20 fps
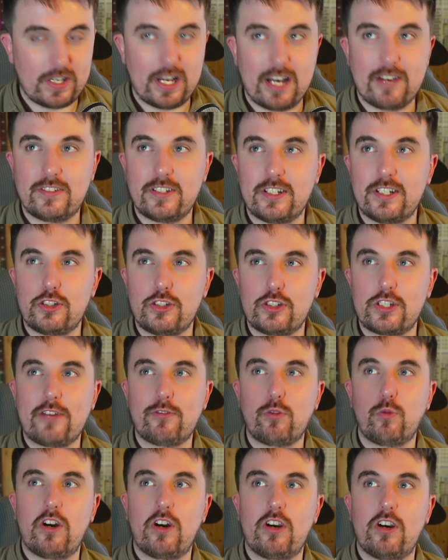to just have a
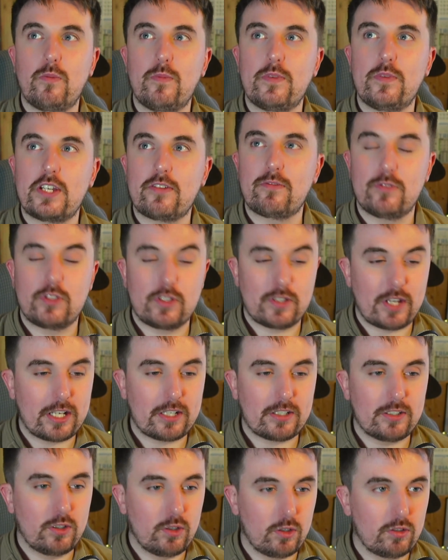word with myself and just like,
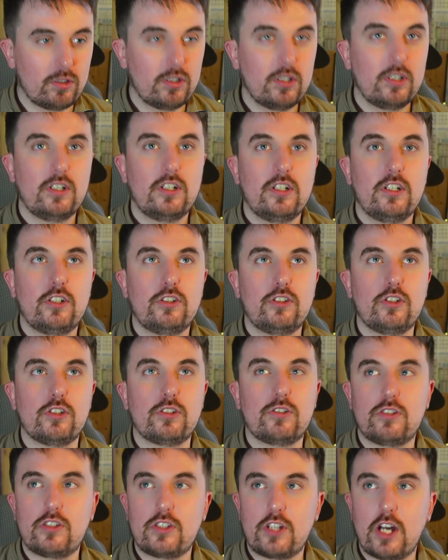no,
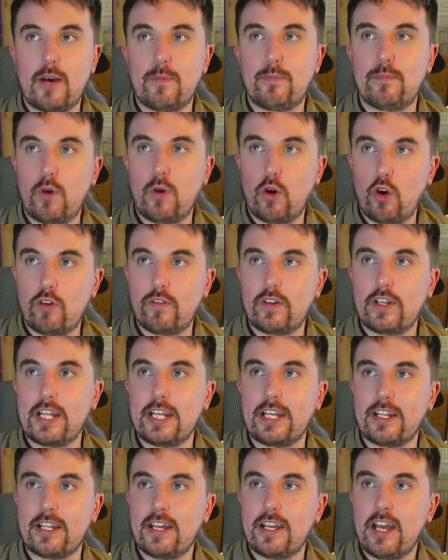just stop
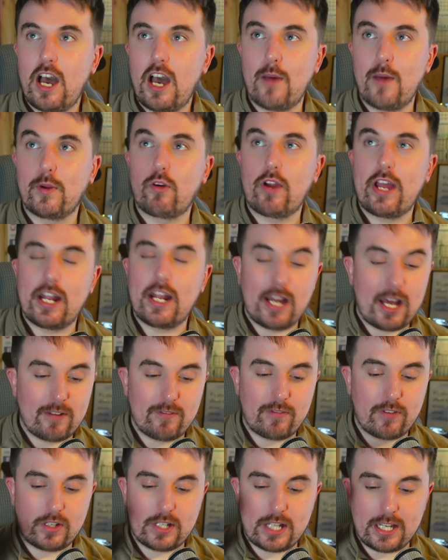overthinking it. I'm a great lad
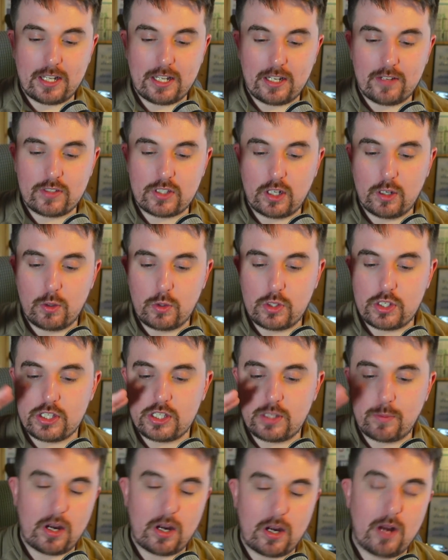for thinking of solutions
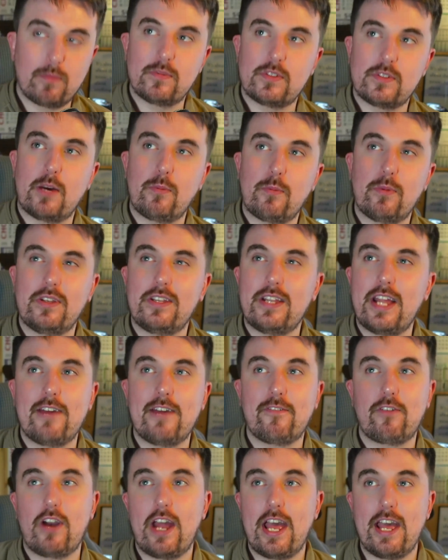to problems that will
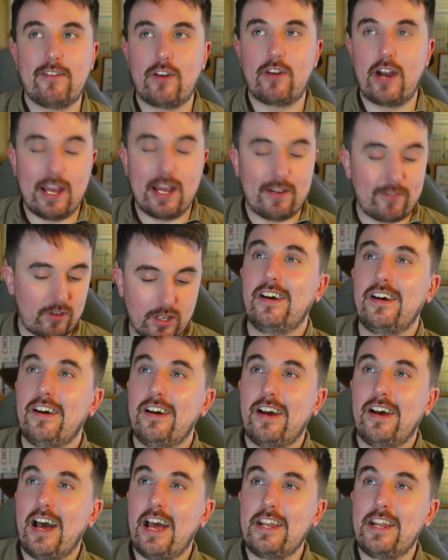never, ever, ever,
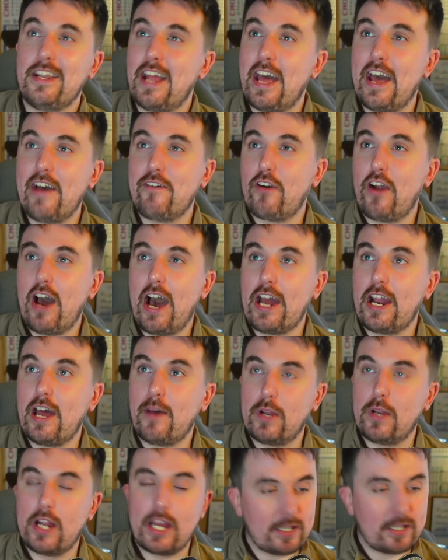never. And I'll be
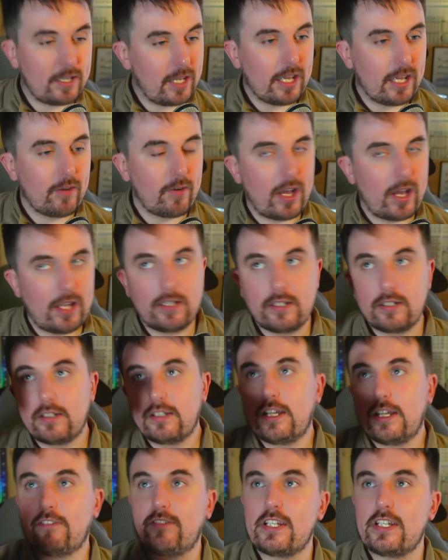like, well,
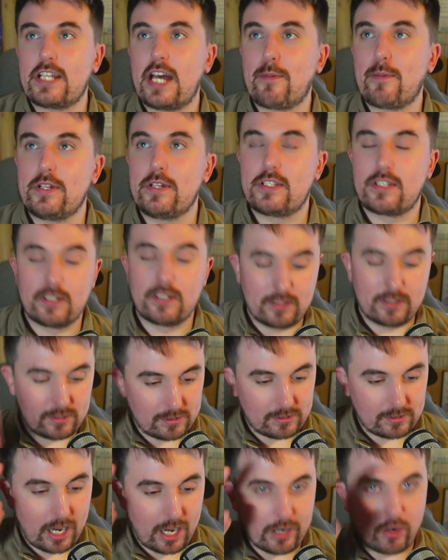if this happens,
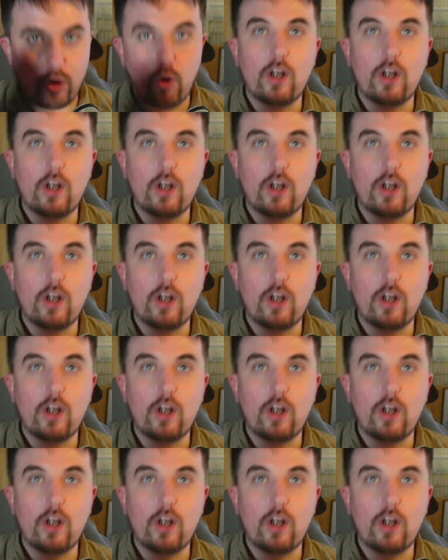I know what to